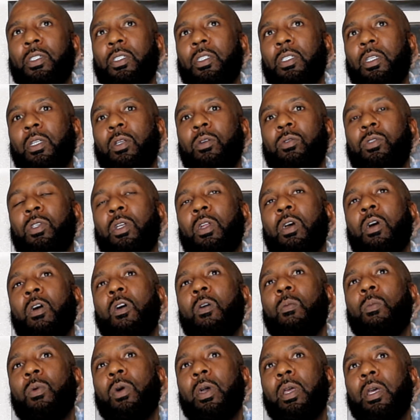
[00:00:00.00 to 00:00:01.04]
And salute to the
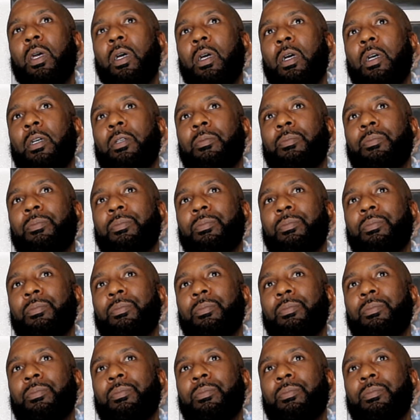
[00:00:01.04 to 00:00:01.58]
homeboy